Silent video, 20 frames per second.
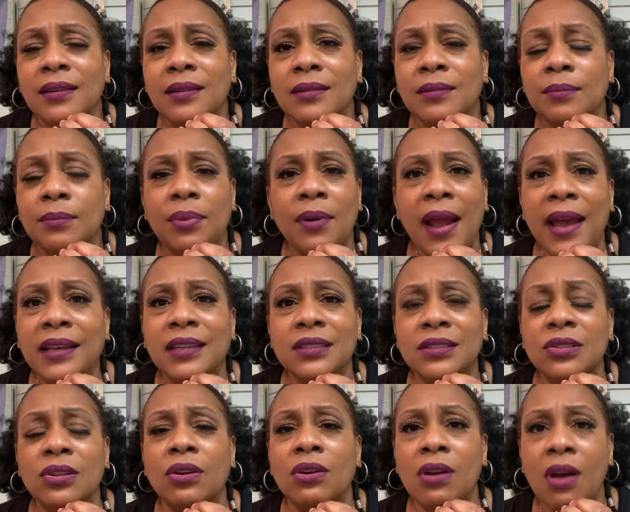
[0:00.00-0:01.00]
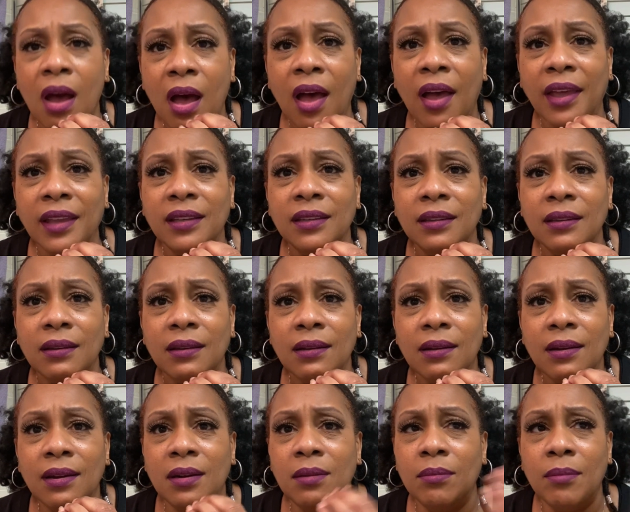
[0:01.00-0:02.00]
brackets are gone
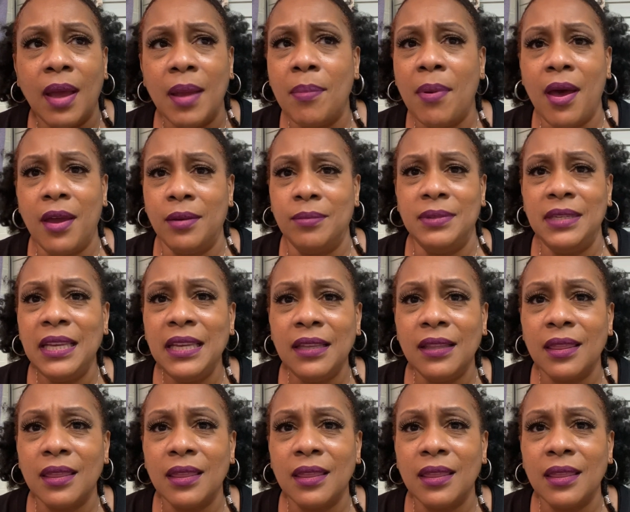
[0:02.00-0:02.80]
on my bottom teeth.